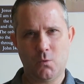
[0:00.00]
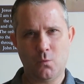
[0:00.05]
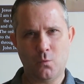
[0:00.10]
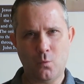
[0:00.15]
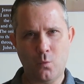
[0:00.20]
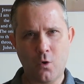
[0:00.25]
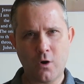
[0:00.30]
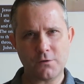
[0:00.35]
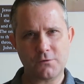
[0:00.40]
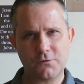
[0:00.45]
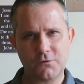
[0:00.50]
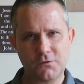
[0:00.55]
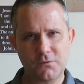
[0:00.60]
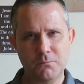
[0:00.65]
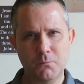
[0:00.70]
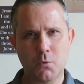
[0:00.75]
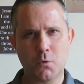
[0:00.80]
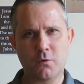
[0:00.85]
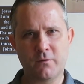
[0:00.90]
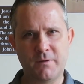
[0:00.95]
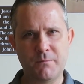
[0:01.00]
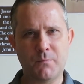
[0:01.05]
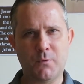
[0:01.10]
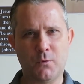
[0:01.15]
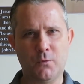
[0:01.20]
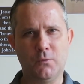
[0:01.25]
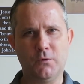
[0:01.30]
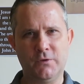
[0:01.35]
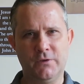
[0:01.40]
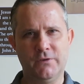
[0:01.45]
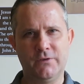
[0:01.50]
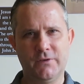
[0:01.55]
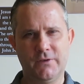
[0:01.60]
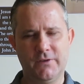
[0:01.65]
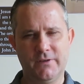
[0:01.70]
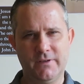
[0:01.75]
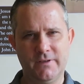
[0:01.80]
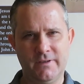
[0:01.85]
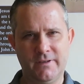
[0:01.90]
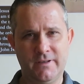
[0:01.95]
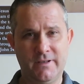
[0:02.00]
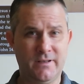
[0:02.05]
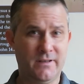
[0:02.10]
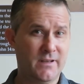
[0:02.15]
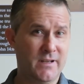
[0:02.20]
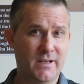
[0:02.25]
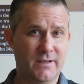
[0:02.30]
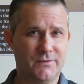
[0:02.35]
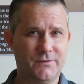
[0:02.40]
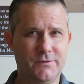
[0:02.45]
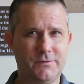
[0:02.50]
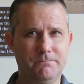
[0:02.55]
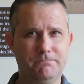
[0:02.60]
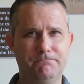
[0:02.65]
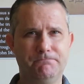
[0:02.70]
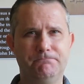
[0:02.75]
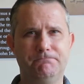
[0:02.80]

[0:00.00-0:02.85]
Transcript: What's more important than this?